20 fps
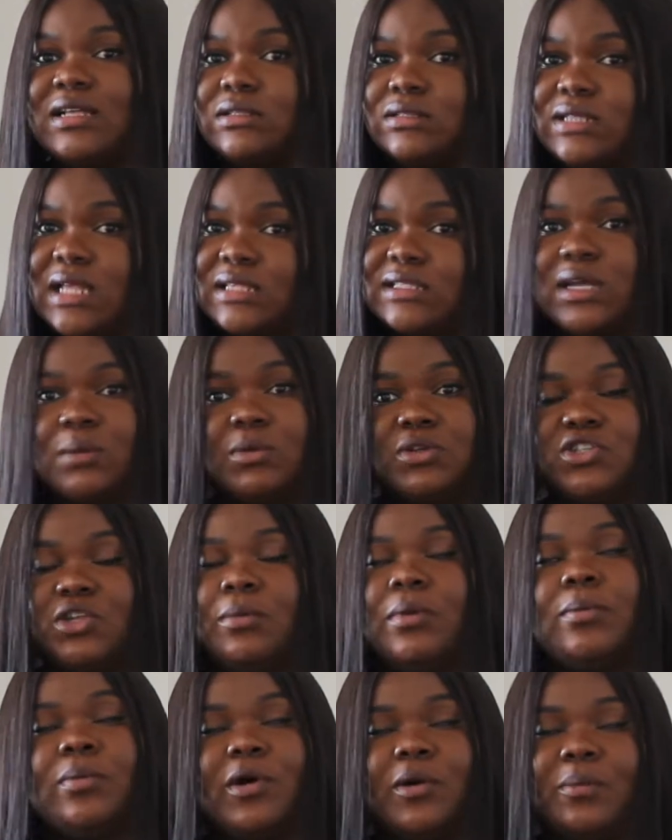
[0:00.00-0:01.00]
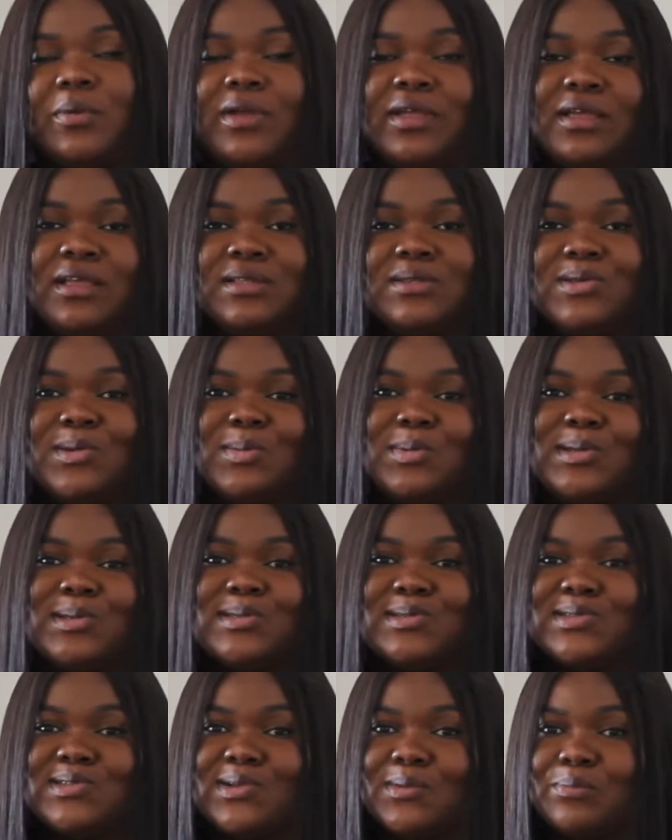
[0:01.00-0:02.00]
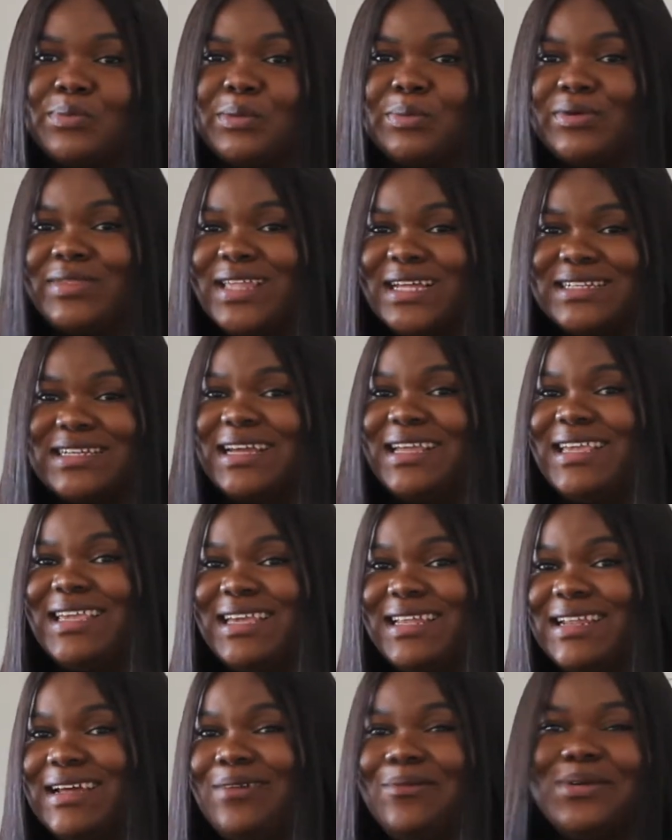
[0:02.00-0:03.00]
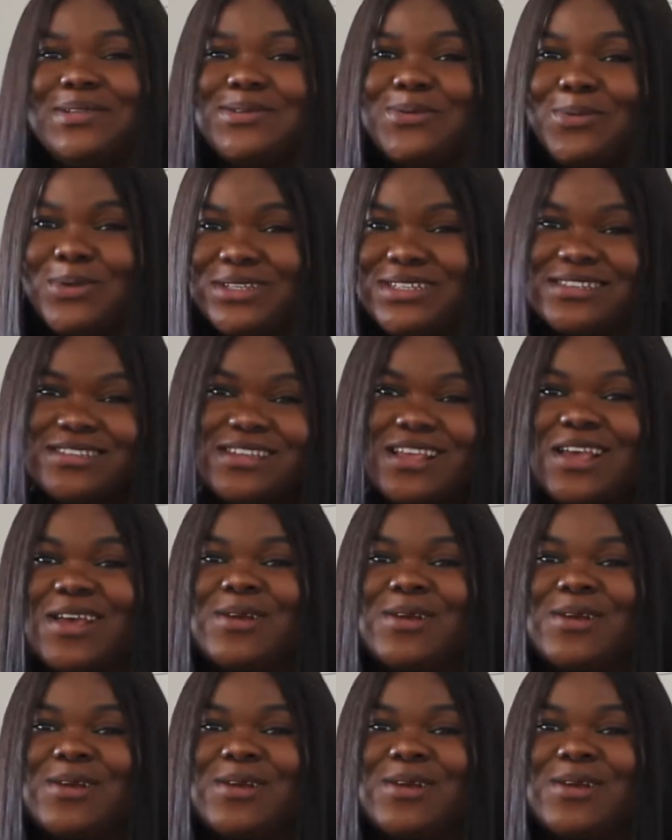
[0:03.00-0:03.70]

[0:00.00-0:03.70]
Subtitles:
that's how much some people are paying. So please, some people that are here that are going to watch it,